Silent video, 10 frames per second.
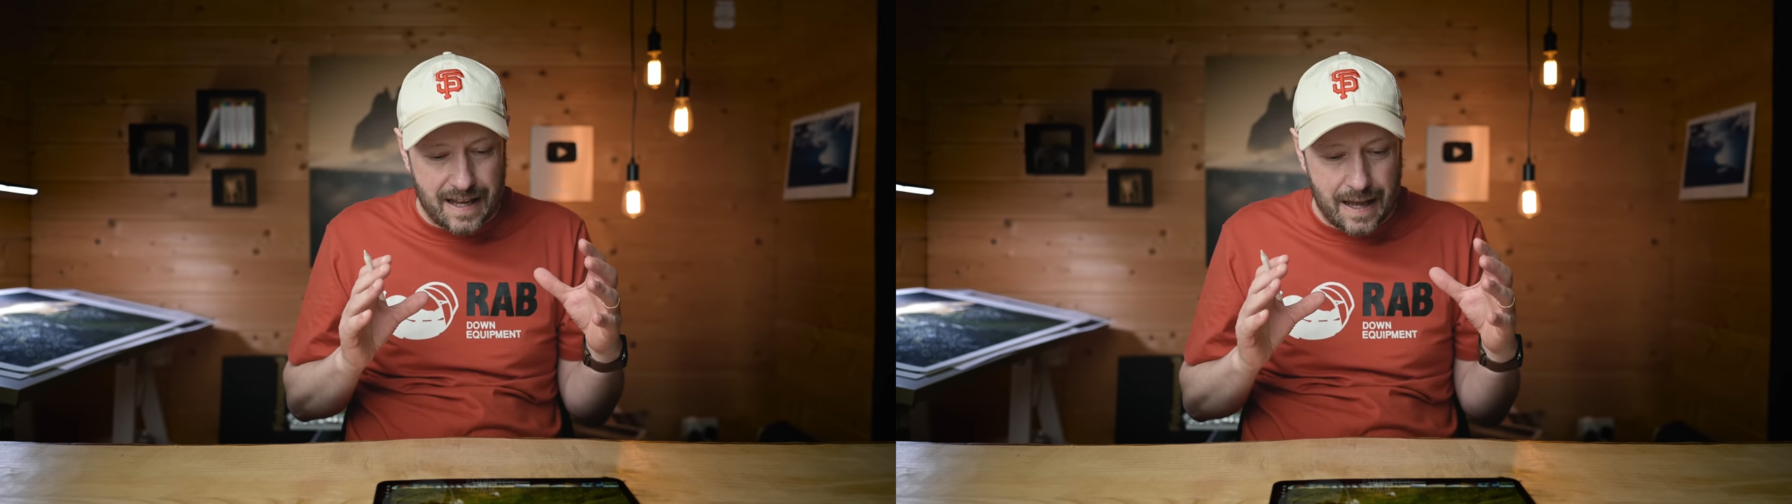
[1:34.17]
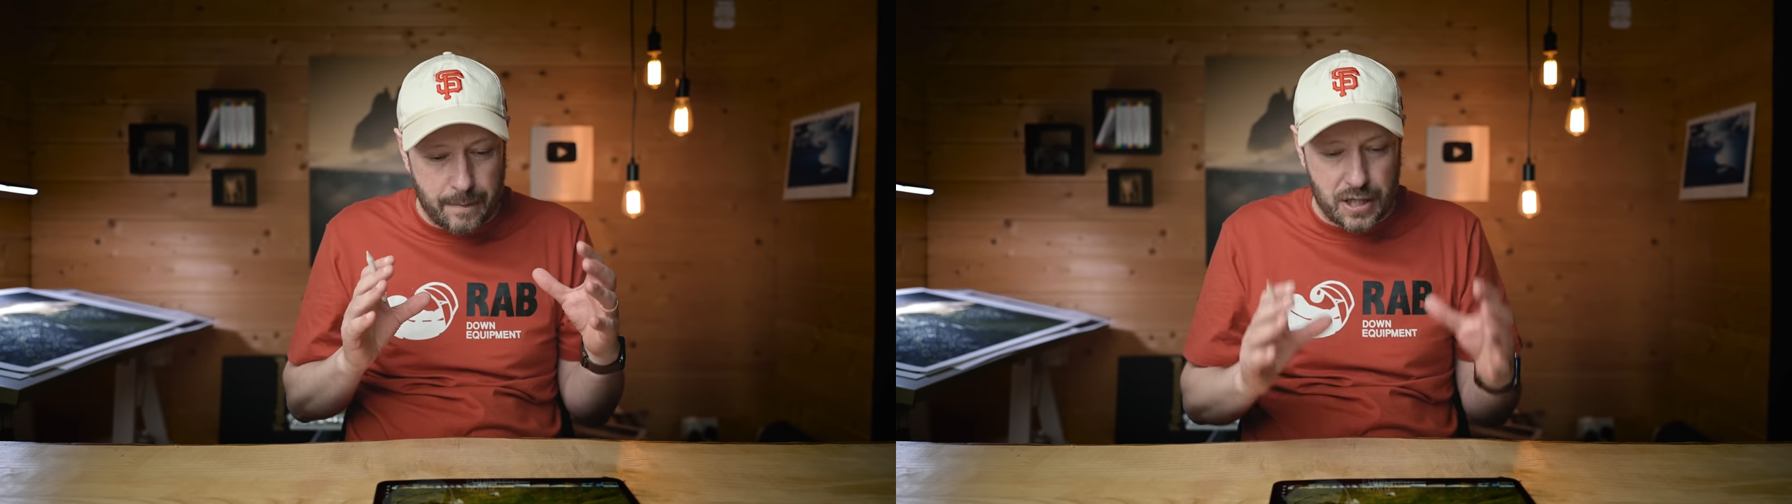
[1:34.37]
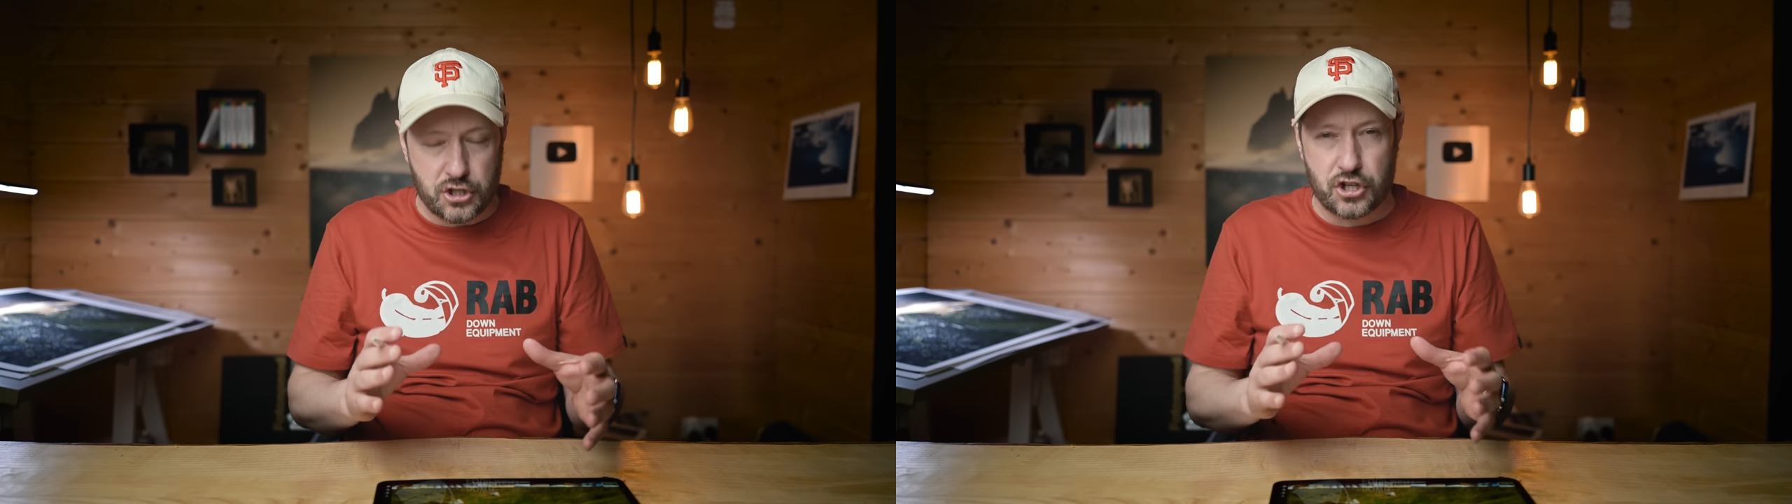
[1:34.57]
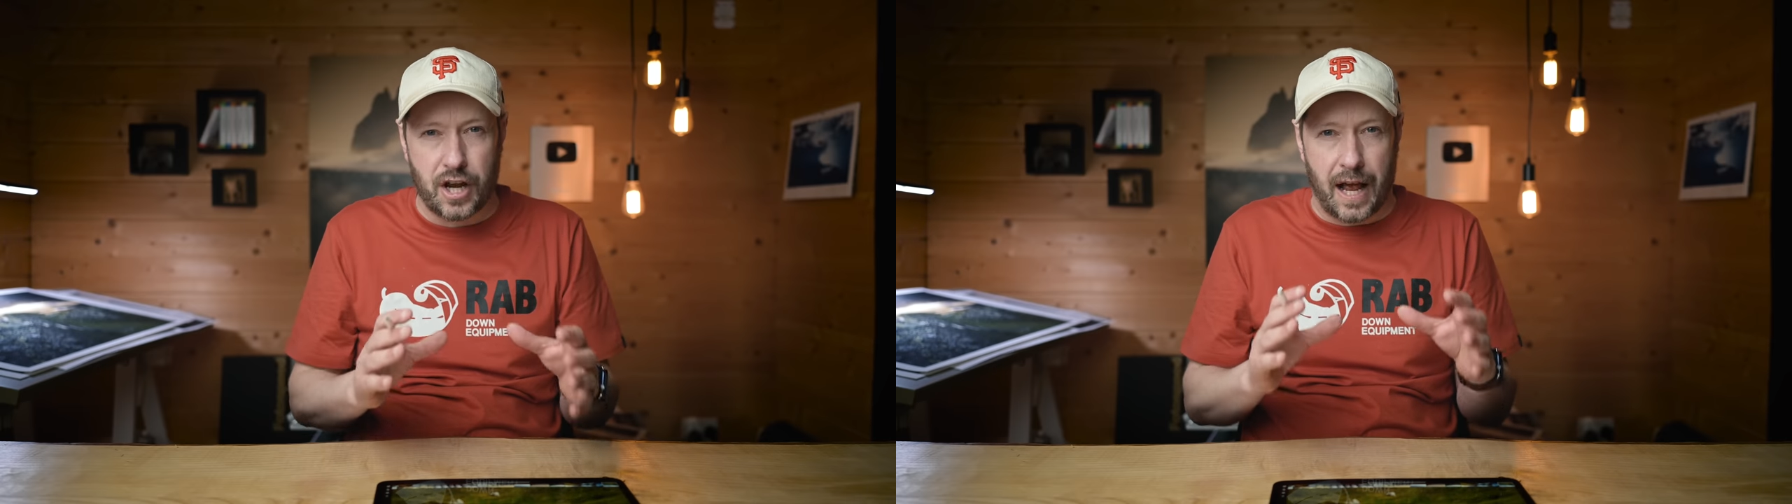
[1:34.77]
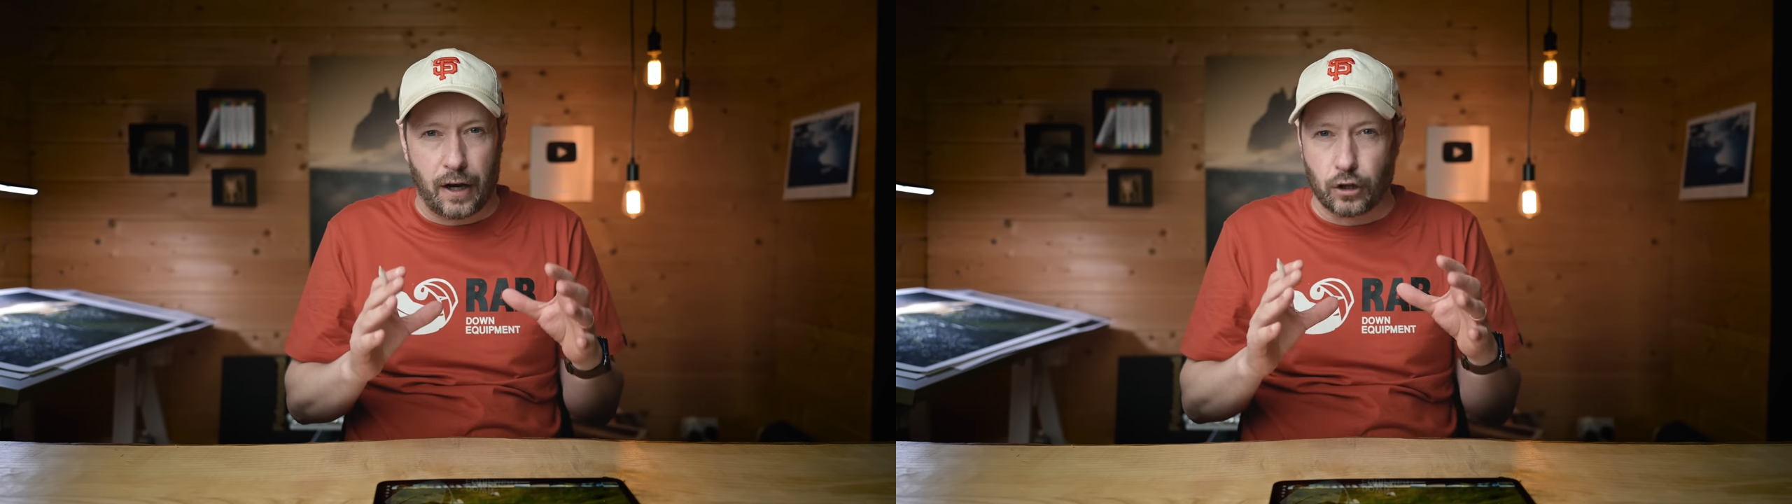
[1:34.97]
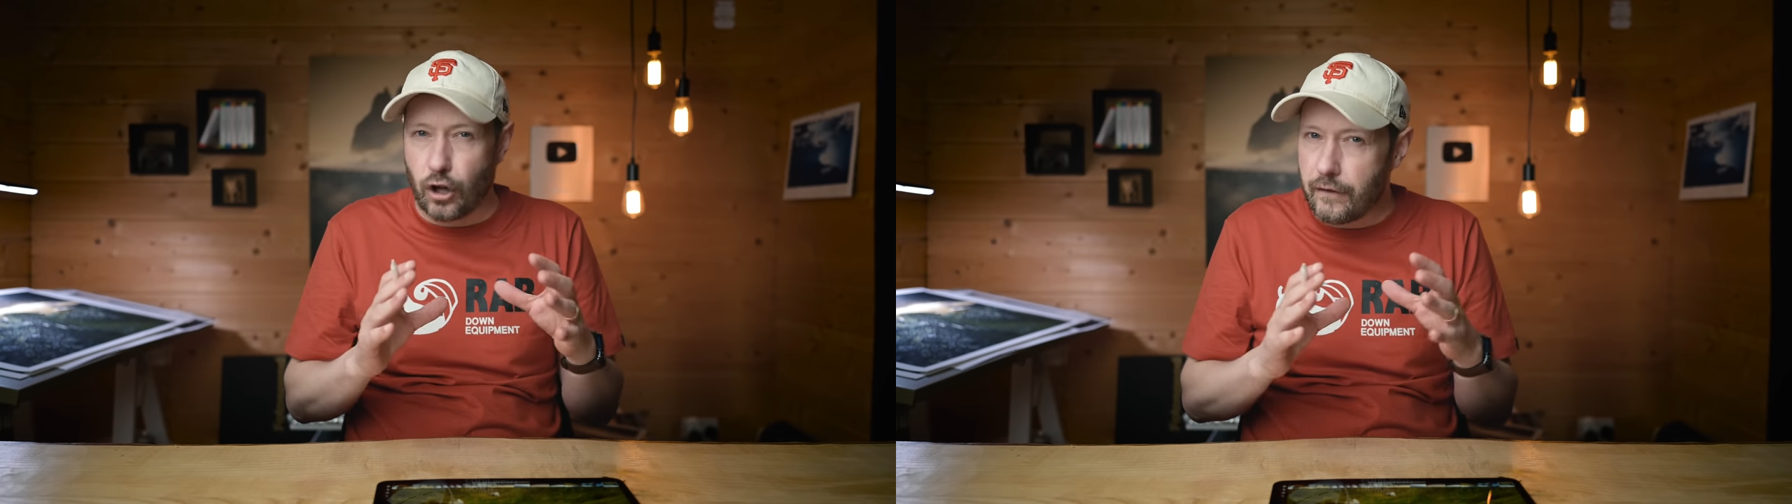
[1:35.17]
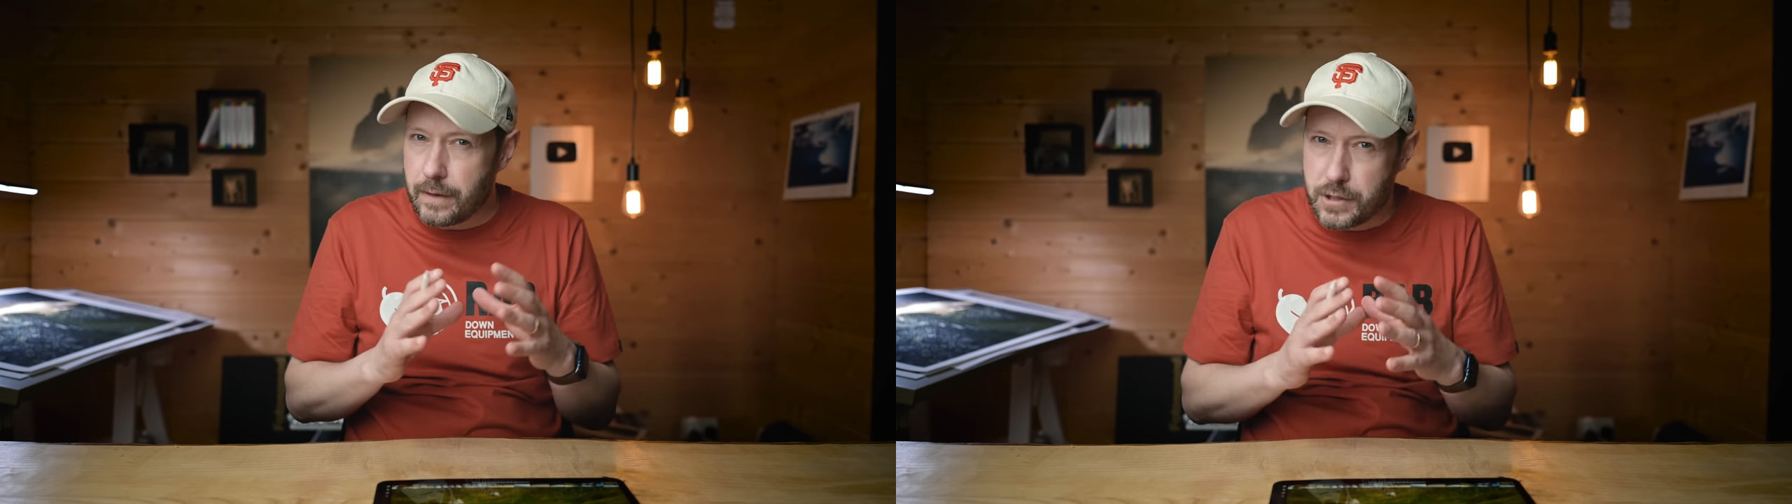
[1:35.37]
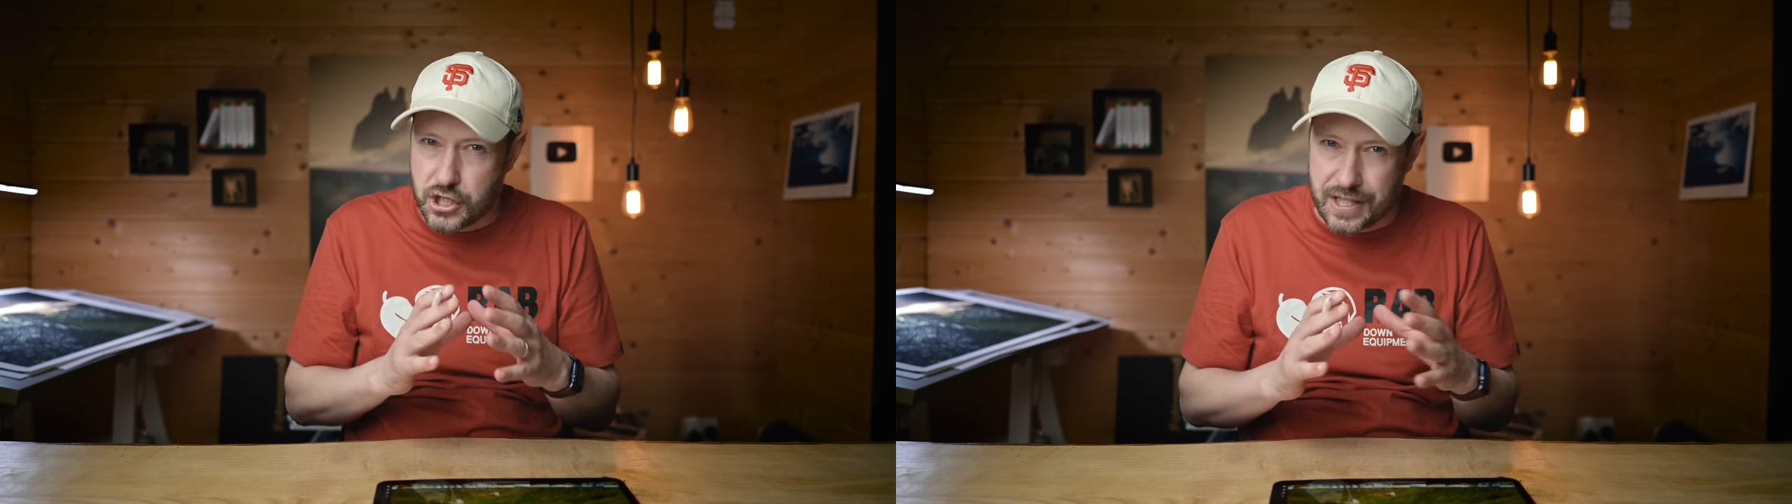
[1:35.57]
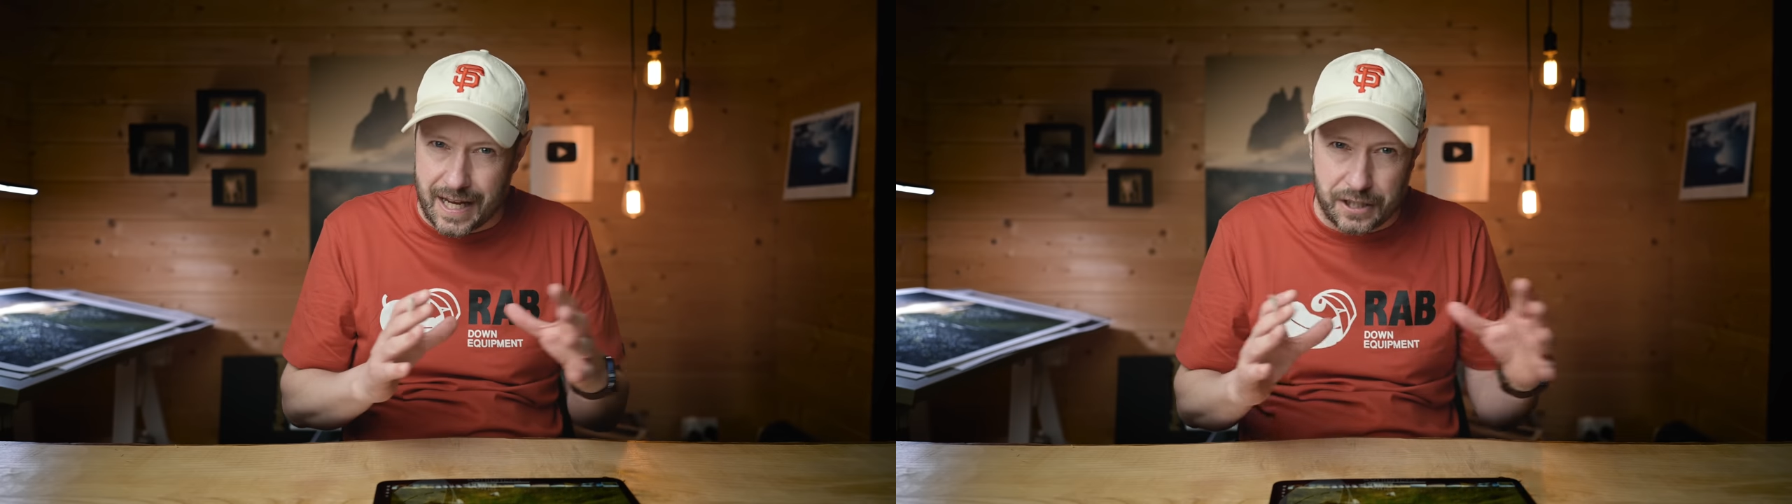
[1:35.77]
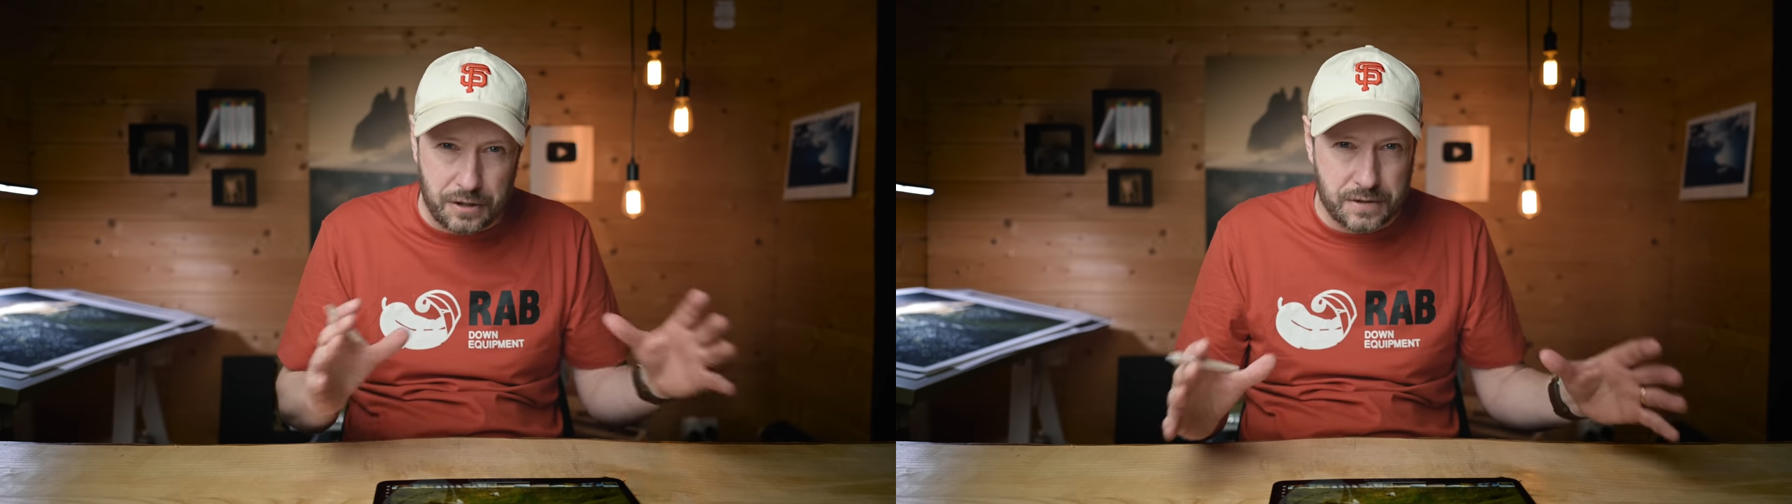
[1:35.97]
image and a lot of images that
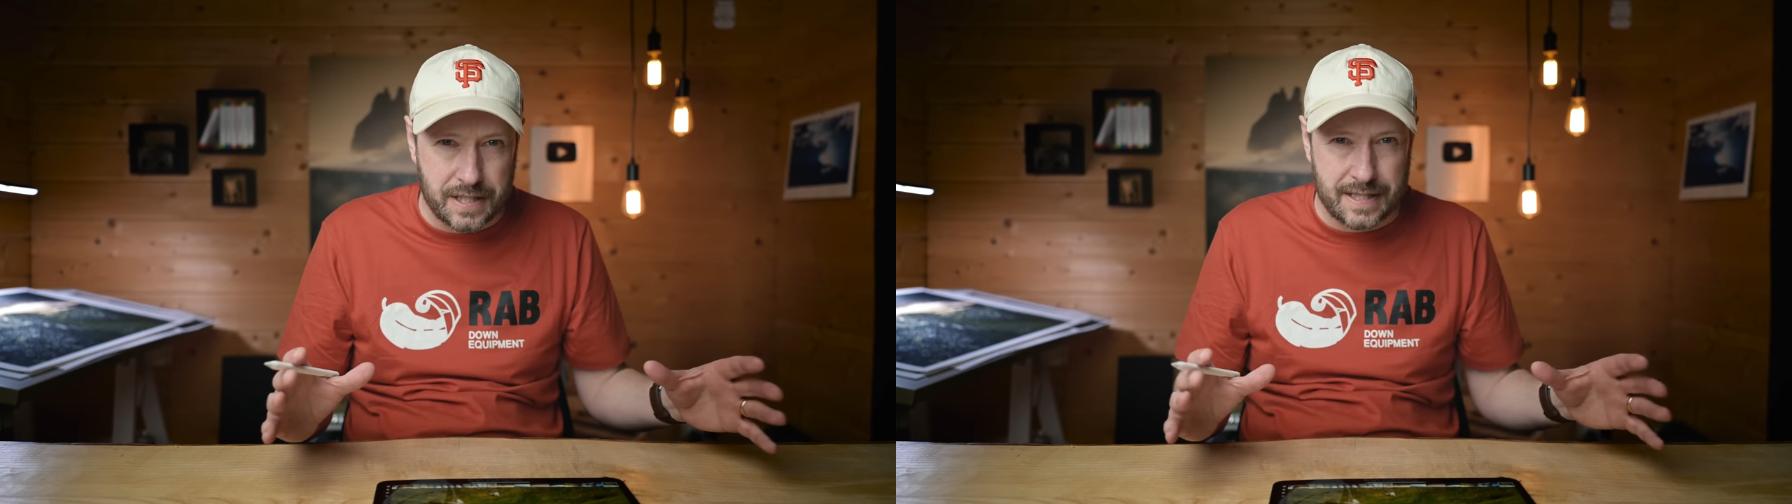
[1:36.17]
I used to